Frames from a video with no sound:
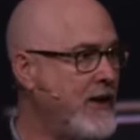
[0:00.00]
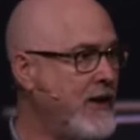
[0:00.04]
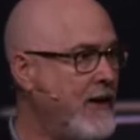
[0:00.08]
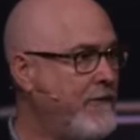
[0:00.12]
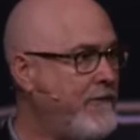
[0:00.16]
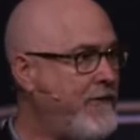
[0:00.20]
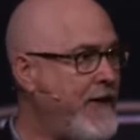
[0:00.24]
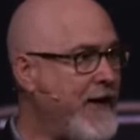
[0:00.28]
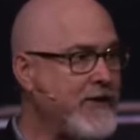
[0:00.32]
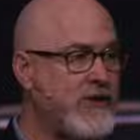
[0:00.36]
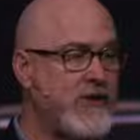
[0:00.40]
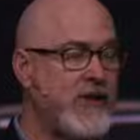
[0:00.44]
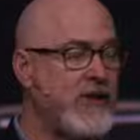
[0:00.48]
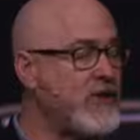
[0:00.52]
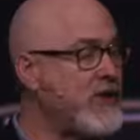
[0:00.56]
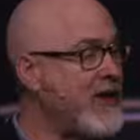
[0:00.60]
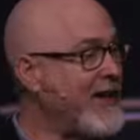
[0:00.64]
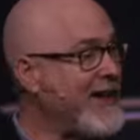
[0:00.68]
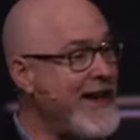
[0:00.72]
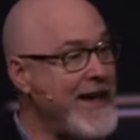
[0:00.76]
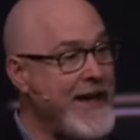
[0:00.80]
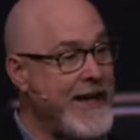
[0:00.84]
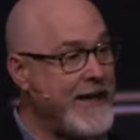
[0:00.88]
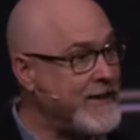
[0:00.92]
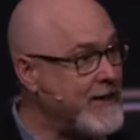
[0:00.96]
Festus
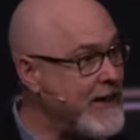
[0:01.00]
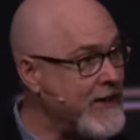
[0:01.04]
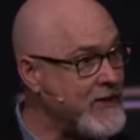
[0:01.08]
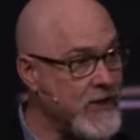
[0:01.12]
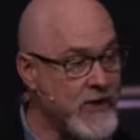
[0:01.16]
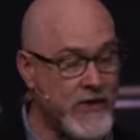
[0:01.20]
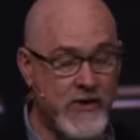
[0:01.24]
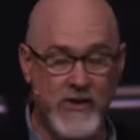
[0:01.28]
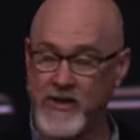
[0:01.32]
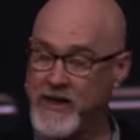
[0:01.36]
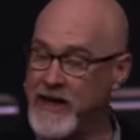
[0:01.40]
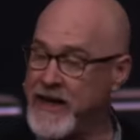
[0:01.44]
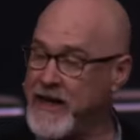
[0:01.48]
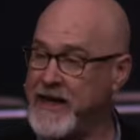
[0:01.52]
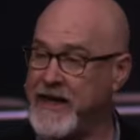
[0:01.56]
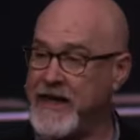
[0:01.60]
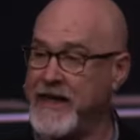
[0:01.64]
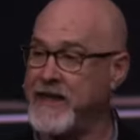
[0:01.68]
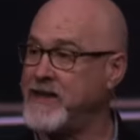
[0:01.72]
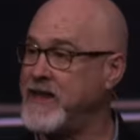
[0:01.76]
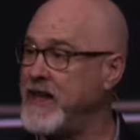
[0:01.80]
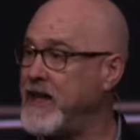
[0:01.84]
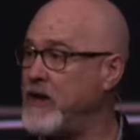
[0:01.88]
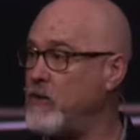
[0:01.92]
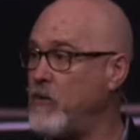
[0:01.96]
again doesn't see
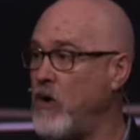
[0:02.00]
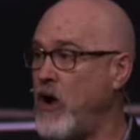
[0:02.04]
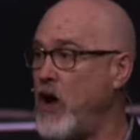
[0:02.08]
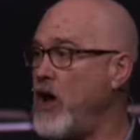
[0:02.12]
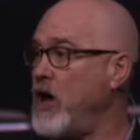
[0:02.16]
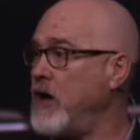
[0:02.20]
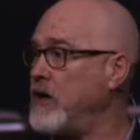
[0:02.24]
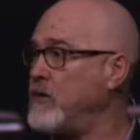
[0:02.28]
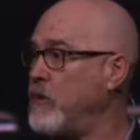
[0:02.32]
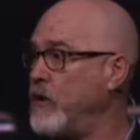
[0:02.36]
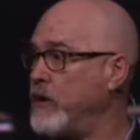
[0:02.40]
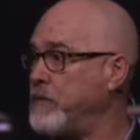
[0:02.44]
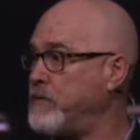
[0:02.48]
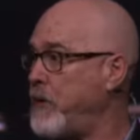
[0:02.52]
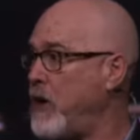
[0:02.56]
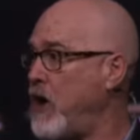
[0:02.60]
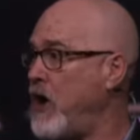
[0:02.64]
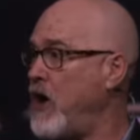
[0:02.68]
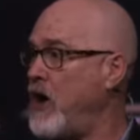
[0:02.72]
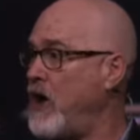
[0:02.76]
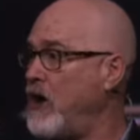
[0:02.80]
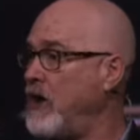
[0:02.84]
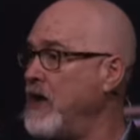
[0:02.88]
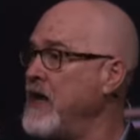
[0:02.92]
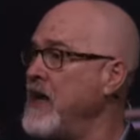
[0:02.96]
anything wrong with
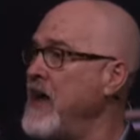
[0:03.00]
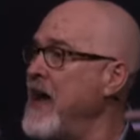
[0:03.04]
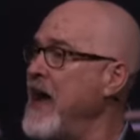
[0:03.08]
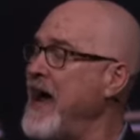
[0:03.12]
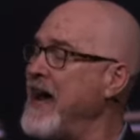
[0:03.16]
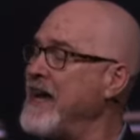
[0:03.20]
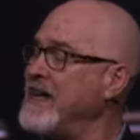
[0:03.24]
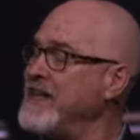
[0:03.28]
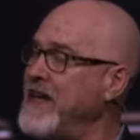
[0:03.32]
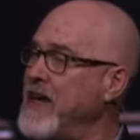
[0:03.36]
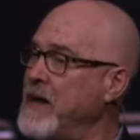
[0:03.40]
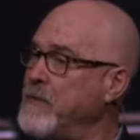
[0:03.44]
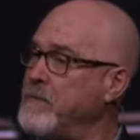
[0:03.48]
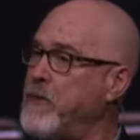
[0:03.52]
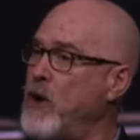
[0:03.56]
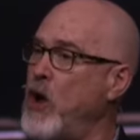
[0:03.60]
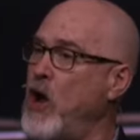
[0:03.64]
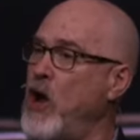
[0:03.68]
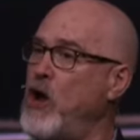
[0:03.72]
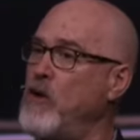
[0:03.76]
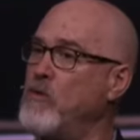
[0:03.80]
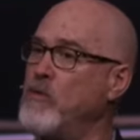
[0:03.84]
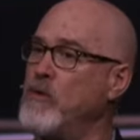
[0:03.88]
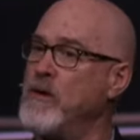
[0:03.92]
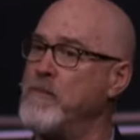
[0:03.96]
Paul, and yet
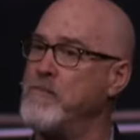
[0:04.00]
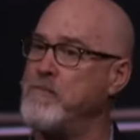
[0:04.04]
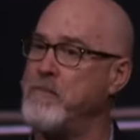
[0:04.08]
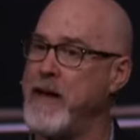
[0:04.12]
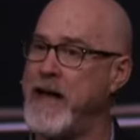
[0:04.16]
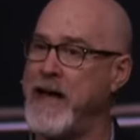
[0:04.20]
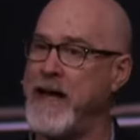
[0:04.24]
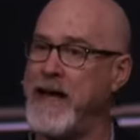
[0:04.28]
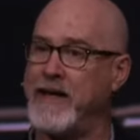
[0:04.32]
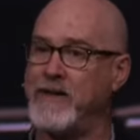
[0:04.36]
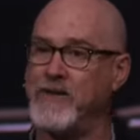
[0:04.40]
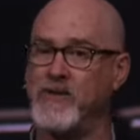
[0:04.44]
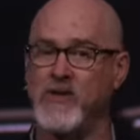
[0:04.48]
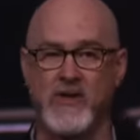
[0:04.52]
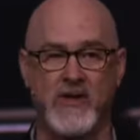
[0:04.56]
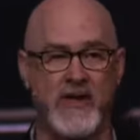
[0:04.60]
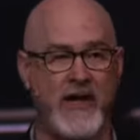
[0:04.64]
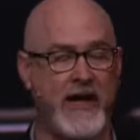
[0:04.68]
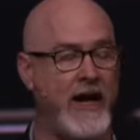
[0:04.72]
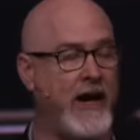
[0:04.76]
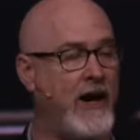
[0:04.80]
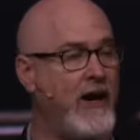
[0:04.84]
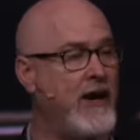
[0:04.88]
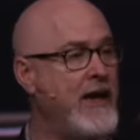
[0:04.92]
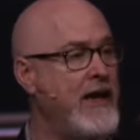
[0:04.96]
Paul remains
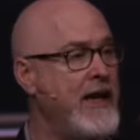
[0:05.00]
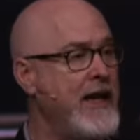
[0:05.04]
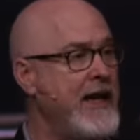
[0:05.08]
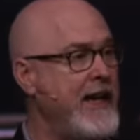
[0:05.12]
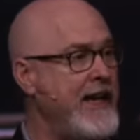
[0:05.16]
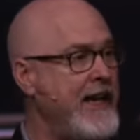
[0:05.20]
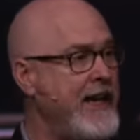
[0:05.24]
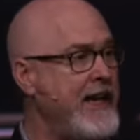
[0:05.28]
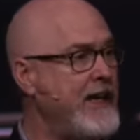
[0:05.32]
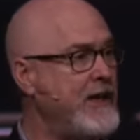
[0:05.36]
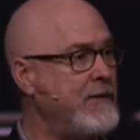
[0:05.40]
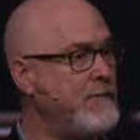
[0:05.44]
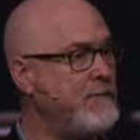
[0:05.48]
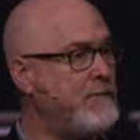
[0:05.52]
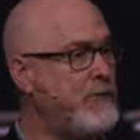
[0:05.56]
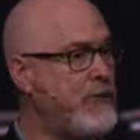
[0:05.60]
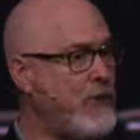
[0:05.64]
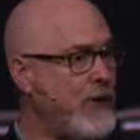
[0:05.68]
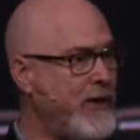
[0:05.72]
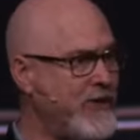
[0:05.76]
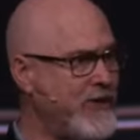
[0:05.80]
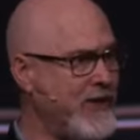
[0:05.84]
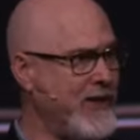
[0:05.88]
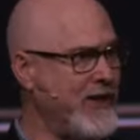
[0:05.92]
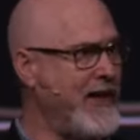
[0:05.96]
there in
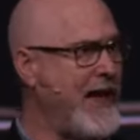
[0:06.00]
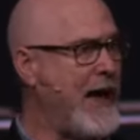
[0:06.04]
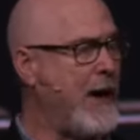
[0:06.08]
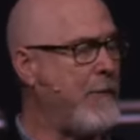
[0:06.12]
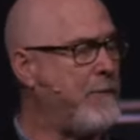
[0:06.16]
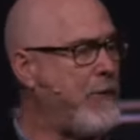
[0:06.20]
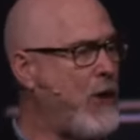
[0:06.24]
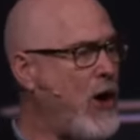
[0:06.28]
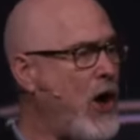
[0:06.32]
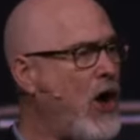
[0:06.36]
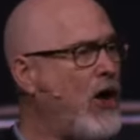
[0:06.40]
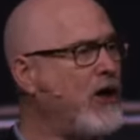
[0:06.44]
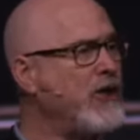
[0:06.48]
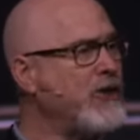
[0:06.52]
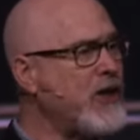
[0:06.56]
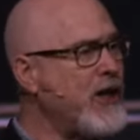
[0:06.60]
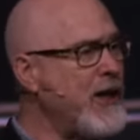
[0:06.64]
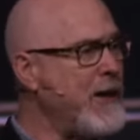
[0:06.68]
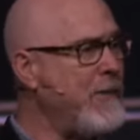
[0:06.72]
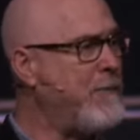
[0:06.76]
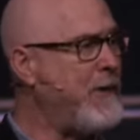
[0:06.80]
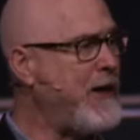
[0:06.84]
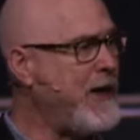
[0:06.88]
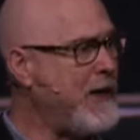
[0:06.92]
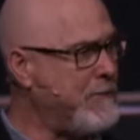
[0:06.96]
prison. Now, Paul's going
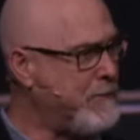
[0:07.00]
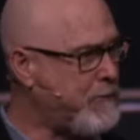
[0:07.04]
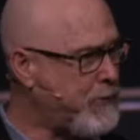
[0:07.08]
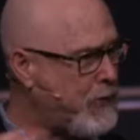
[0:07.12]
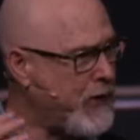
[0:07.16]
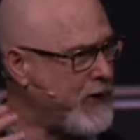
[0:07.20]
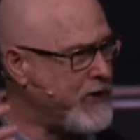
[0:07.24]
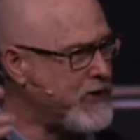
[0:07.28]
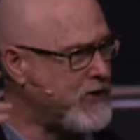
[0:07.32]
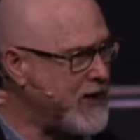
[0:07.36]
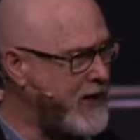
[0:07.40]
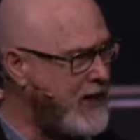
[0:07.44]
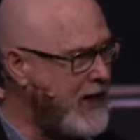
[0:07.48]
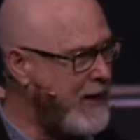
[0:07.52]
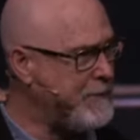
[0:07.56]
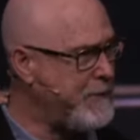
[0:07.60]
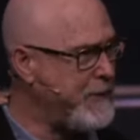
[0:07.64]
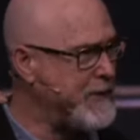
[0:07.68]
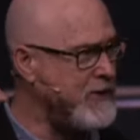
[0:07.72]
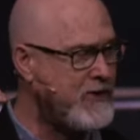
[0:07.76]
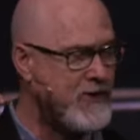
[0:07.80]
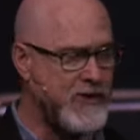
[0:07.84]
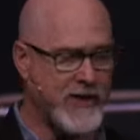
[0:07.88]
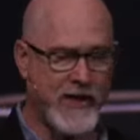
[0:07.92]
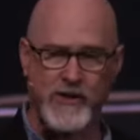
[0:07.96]
to be in prison up
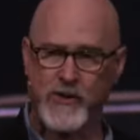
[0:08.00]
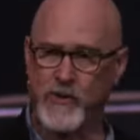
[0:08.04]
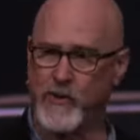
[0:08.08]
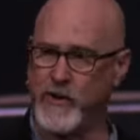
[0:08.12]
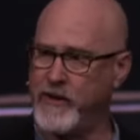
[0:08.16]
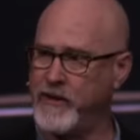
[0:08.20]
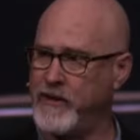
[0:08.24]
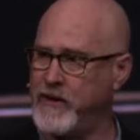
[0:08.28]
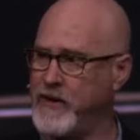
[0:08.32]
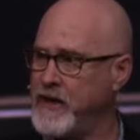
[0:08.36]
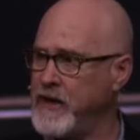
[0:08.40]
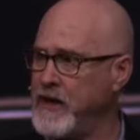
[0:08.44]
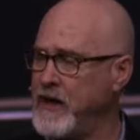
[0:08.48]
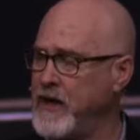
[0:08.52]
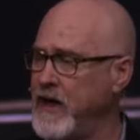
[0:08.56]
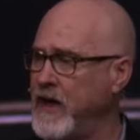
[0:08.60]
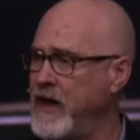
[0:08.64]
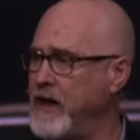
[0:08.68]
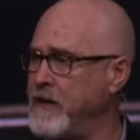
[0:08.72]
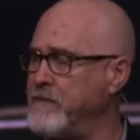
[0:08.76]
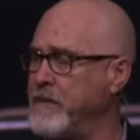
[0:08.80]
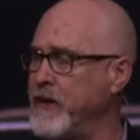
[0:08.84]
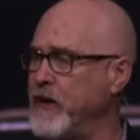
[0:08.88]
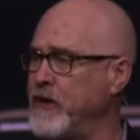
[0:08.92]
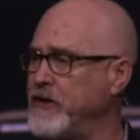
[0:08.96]
in Caesarea
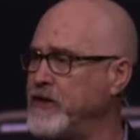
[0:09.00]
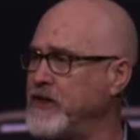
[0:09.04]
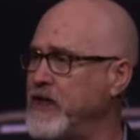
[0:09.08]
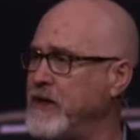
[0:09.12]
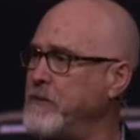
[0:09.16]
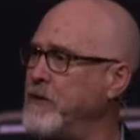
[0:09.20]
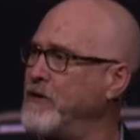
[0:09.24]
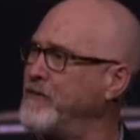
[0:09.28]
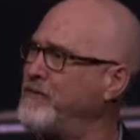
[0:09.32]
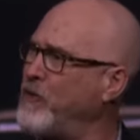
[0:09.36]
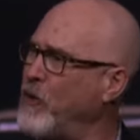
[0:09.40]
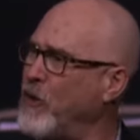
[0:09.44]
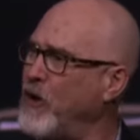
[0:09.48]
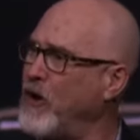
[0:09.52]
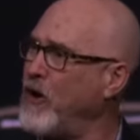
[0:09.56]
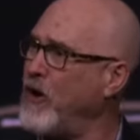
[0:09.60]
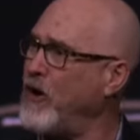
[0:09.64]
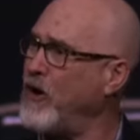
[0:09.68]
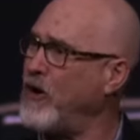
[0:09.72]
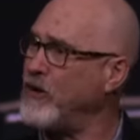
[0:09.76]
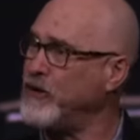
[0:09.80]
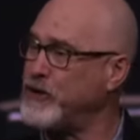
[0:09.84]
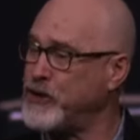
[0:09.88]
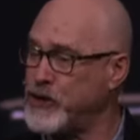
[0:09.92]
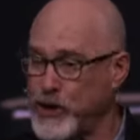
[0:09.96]
uh, Maritima for
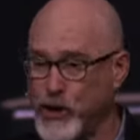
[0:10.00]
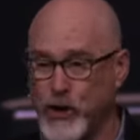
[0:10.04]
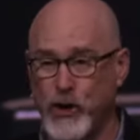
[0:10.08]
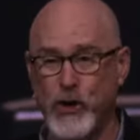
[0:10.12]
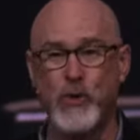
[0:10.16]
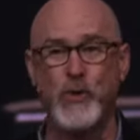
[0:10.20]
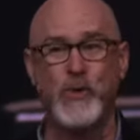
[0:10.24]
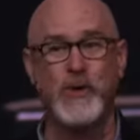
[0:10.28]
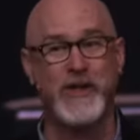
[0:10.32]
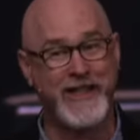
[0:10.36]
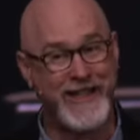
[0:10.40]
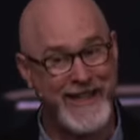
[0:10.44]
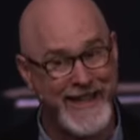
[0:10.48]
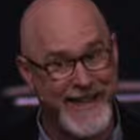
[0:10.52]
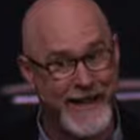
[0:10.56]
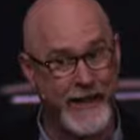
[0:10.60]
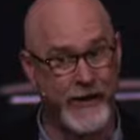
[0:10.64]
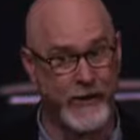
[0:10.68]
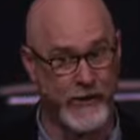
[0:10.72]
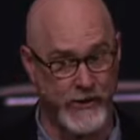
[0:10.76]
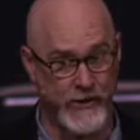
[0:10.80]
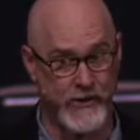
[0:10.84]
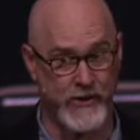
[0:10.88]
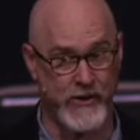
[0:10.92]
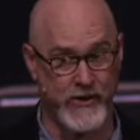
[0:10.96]
two
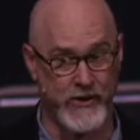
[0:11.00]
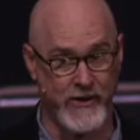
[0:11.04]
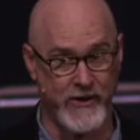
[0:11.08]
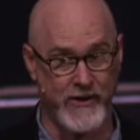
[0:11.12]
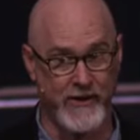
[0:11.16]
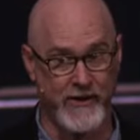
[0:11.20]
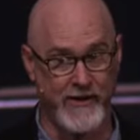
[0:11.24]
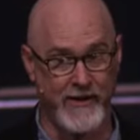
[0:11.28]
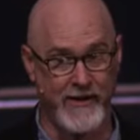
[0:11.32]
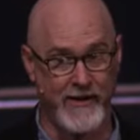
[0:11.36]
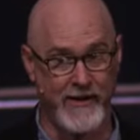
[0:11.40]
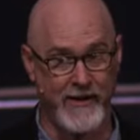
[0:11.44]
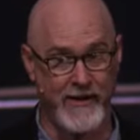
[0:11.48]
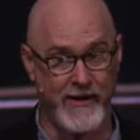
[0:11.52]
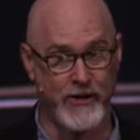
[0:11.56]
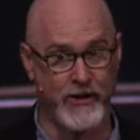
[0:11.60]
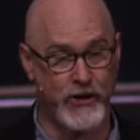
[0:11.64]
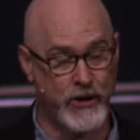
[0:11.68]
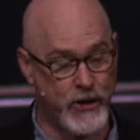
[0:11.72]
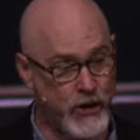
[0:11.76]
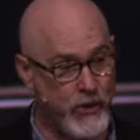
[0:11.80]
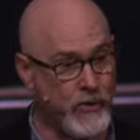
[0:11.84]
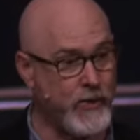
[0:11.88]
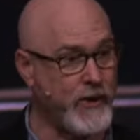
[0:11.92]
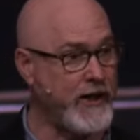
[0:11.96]
years,
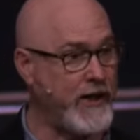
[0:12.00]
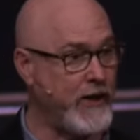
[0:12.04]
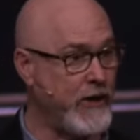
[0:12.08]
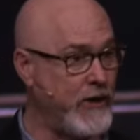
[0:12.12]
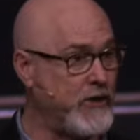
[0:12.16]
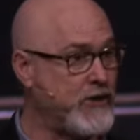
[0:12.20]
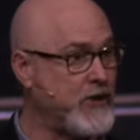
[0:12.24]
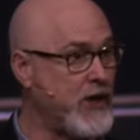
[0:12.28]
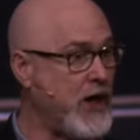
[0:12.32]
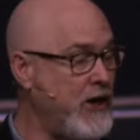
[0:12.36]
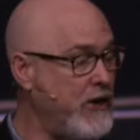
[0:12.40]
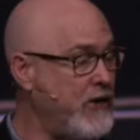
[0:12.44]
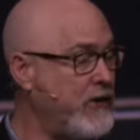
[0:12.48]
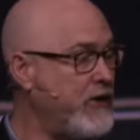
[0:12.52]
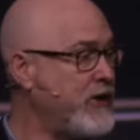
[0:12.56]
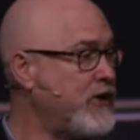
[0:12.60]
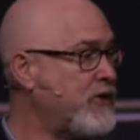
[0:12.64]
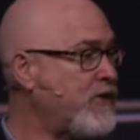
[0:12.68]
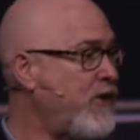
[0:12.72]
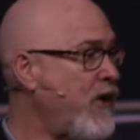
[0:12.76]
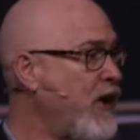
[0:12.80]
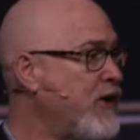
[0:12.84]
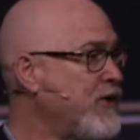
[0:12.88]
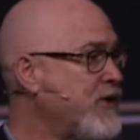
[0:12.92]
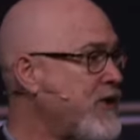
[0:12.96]
two years under this
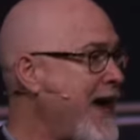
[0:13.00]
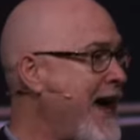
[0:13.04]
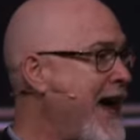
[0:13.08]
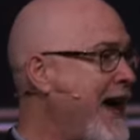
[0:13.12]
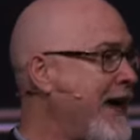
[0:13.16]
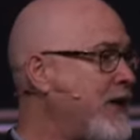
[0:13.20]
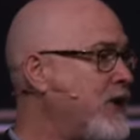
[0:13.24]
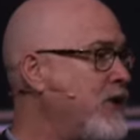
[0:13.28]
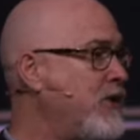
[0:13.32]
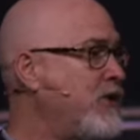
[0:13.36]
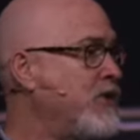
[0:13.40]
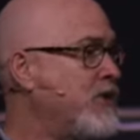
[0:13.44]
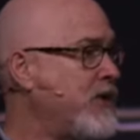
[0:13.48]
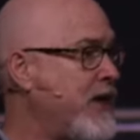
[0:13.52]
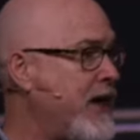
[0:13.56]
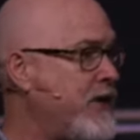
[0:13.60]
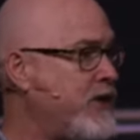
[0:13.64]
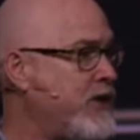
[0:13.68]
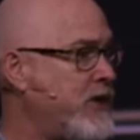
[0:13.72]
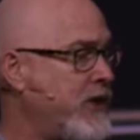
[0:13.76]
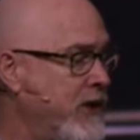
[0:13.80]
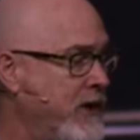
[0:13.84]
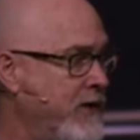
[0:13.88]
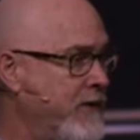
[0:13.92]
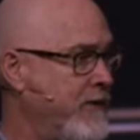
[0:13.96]
false
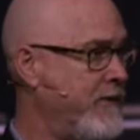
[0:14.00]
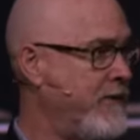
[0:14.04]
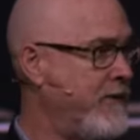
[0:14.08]
accusation.